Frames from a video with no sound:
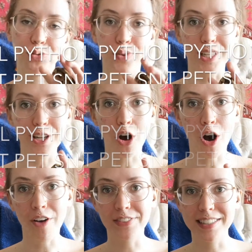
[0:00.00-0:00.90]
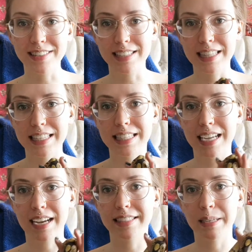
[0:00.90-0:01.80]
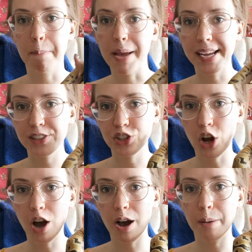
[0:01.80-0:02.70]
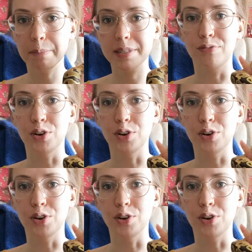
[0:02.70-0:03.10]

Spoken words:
really often see these guys in pet shops.